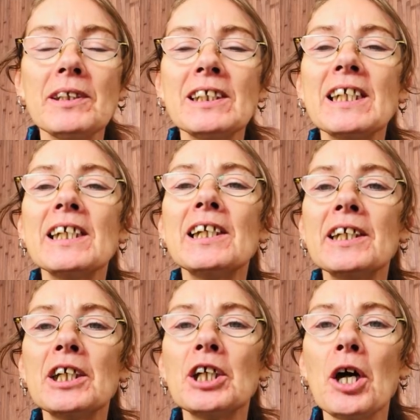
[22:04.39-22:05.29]
this
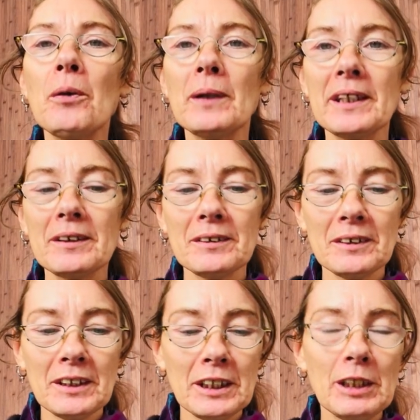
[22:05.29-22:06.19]
healing going,
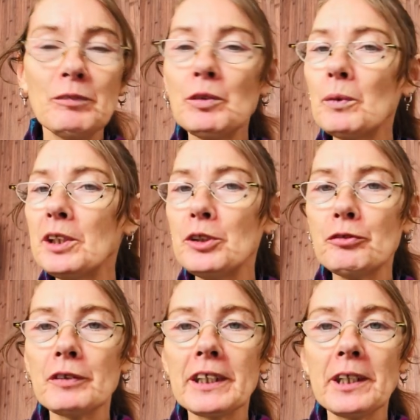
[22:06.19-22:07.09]
even when you
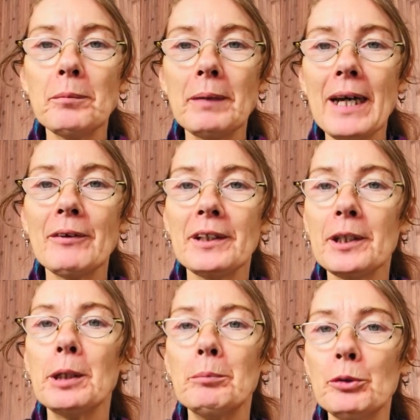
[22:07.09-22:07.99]
forget about
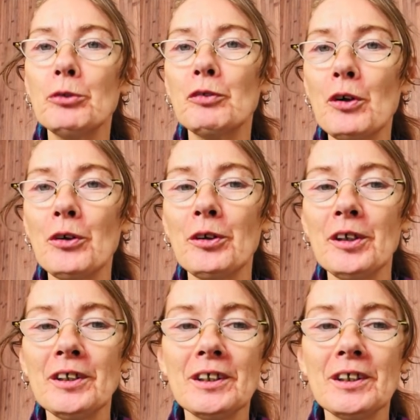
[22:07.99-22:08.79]
it and move on,